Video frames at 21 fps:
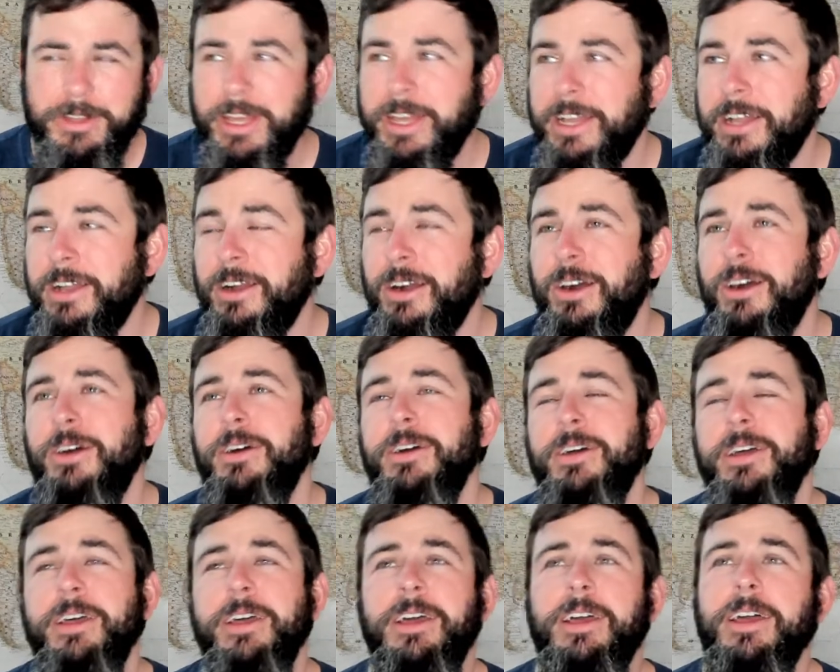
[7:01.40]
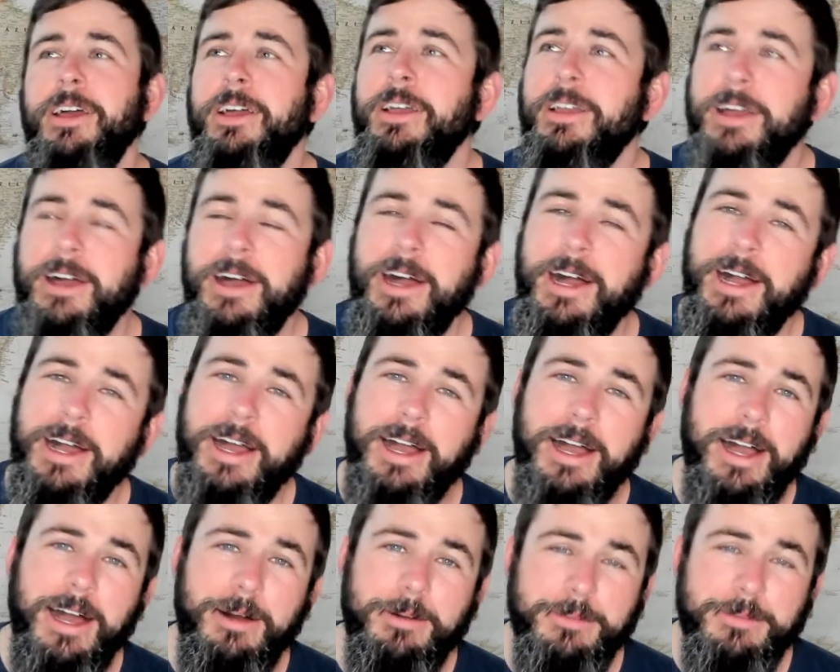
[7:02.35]
Like
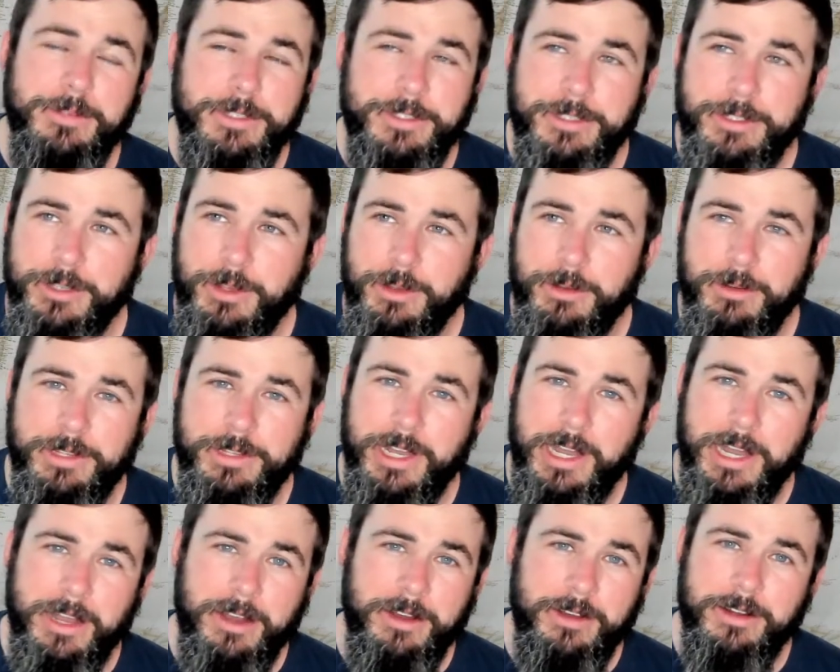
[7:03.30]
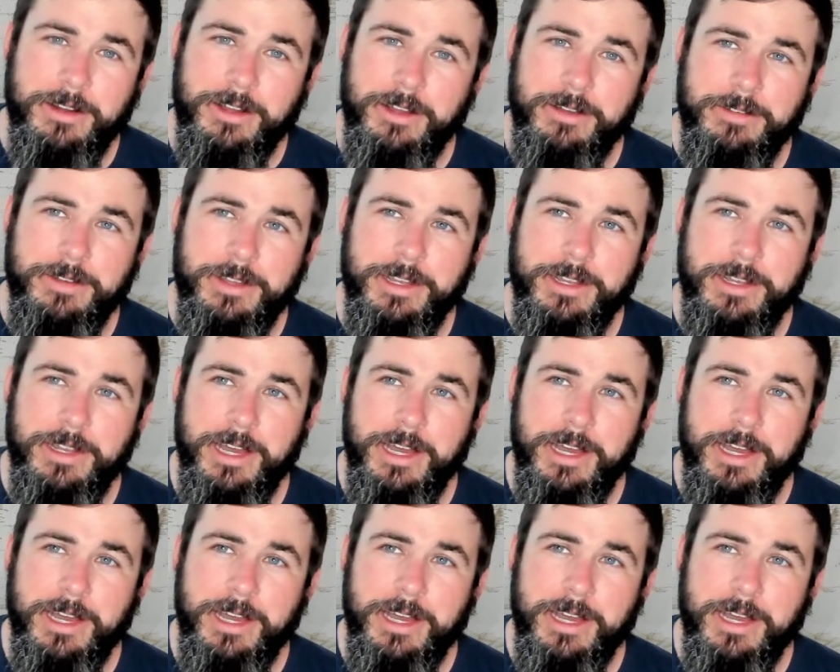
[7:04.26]
I'm so tired of it.